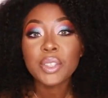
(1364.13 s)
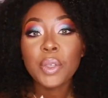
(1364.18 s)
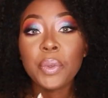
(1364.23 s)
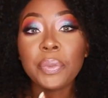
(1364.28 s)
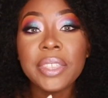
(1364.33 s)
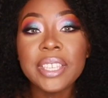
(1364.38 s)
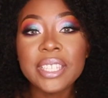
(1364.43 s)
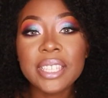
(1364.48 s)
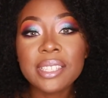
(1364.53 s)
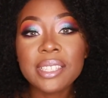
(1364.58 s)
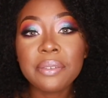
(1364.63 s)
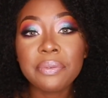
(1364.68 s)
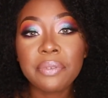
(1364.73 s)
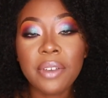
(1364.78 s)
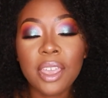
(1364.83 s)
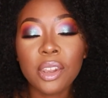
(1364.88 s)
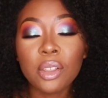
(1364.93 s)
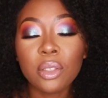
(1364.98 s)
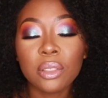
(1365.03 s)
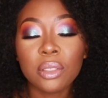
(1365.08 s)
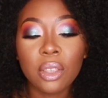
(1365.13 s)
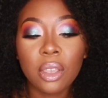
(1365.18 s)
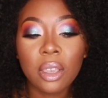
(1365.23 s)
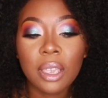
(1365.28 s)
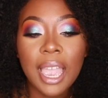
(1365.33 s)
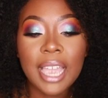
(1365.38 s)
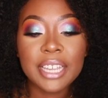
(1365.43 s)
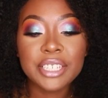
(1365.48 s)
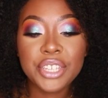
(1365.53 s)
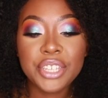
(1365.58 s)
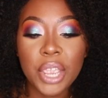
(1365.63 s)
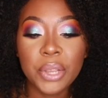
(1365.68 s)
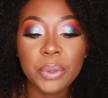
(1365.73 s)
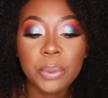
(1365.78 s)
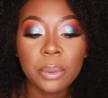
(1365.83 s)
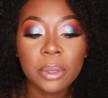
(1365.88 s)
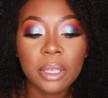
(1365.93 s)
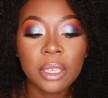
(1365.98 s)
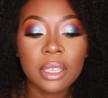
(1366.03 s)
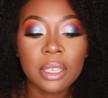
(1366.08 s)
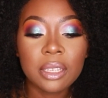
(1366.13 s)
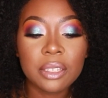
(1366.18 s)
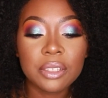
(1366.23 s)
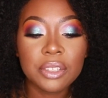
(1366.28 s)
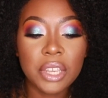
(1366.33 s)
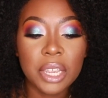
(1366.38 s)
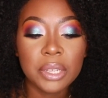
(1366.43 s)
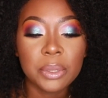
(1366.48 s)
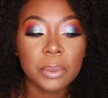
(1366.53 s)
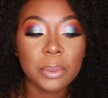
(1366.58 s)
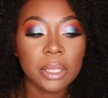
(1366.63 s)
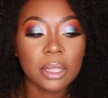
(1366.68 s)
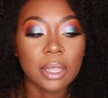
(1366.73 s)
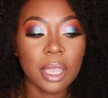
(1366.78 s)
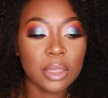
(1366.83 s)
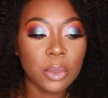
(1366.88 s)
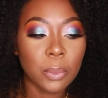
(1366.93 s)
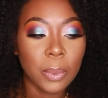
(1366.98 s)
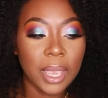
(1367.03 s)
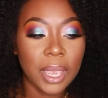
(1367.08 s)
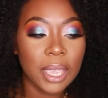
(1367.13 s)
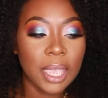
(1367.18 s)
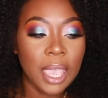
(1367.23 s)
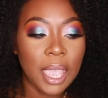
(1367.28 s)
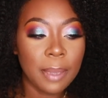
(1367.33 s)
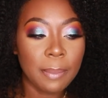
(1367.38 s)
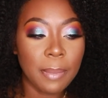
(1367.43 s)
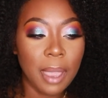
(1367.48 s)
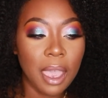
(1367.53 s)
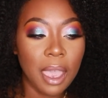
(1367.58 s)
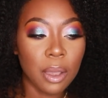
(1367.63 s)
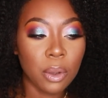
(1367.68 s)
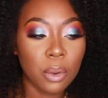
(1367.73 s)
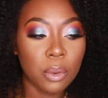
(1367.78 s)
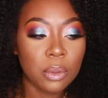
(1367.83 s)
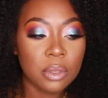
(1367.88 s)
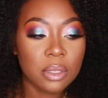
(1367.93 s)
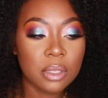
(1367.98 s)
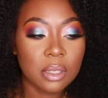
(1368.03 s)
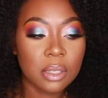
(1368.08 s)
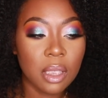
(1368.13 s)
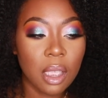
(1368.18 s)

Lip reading: this is the final look. I genuinely like the way it came out.